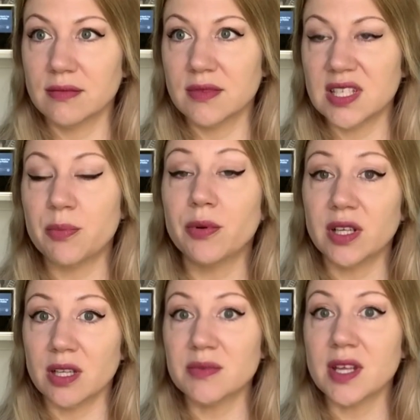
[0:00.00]

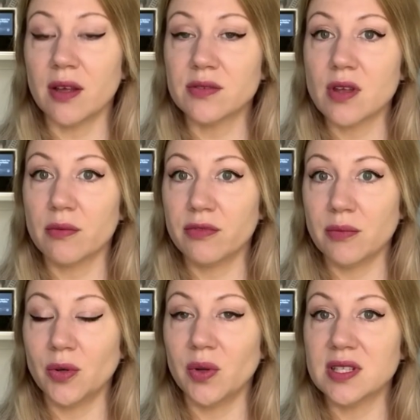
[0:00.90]
separate themselves
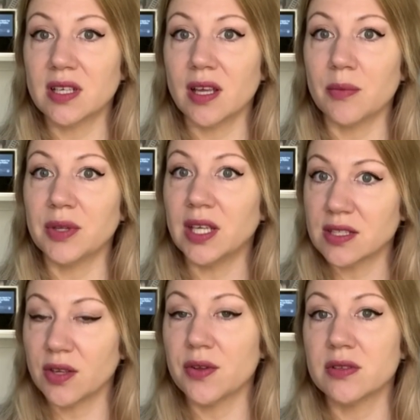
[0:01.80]
from Quince & Company
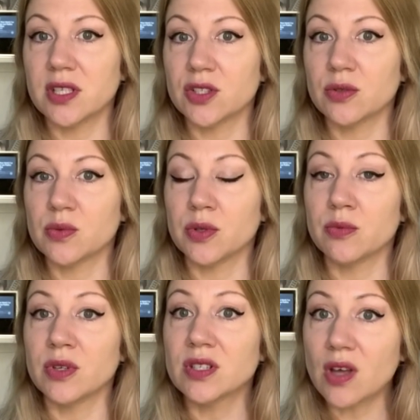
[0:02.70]
until those issues were
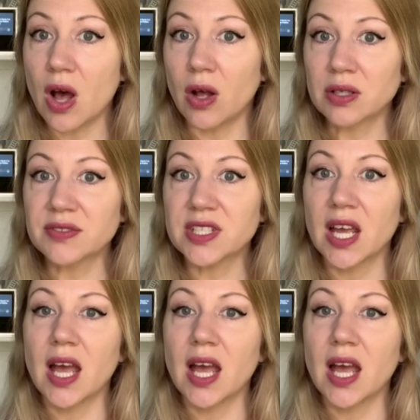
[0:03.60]
resolved,